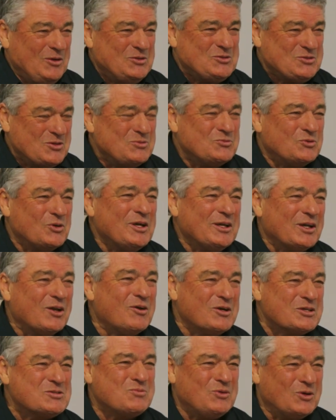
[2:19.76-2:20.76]
I soon
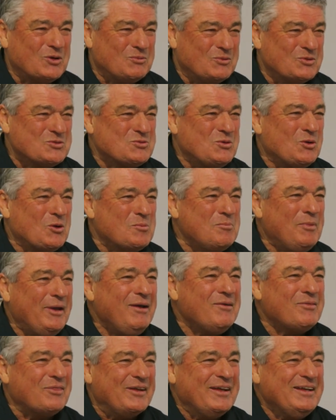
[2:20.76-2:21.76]
realised what it was all
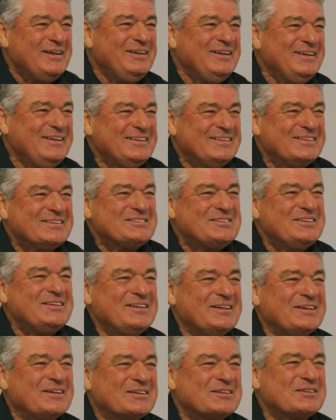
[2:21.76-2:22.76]
about then. Yeah, yeah. it's
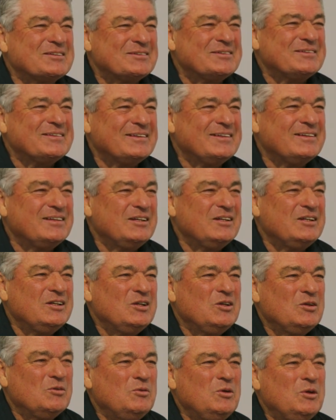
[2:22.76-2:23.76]
a tough game of footy.
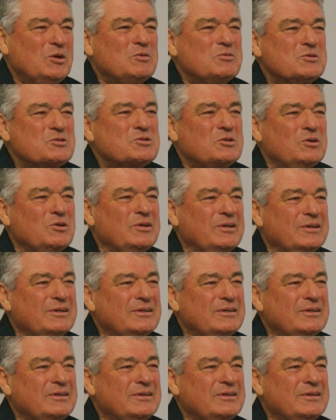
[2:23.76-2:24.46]
So, hey, well, because there was good.